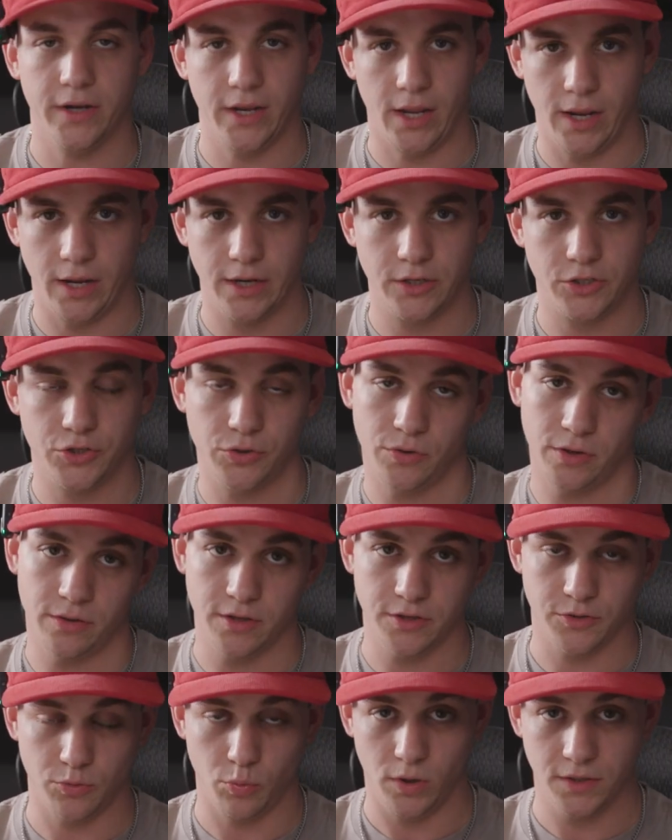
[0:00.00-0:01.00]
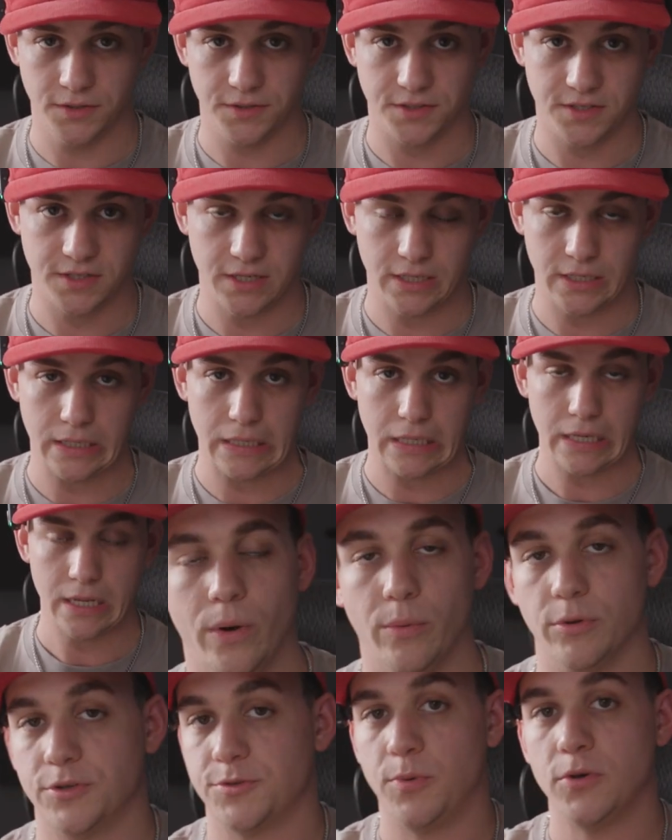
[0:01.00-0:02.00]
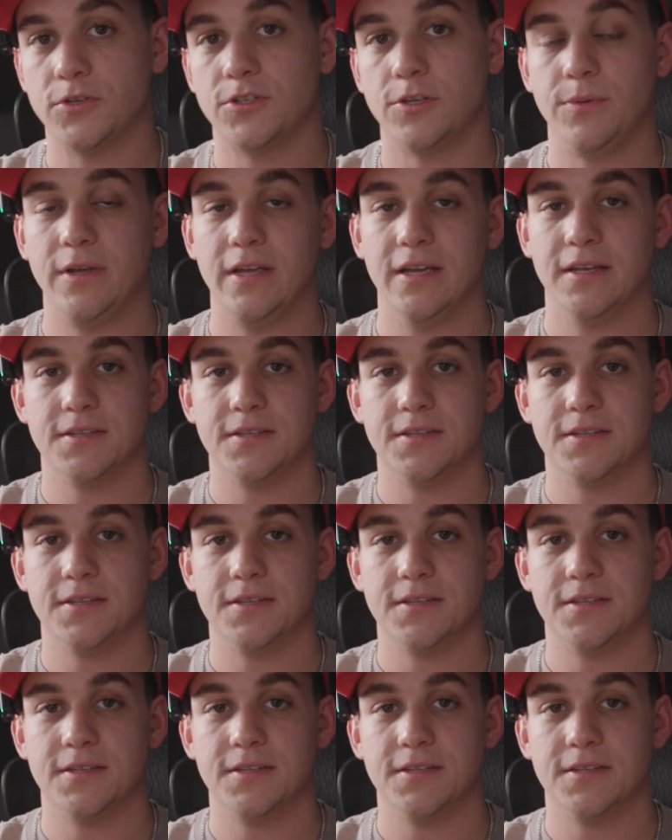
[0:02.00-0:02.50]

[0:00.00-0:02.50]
day shooting this one scene. We were supposed to be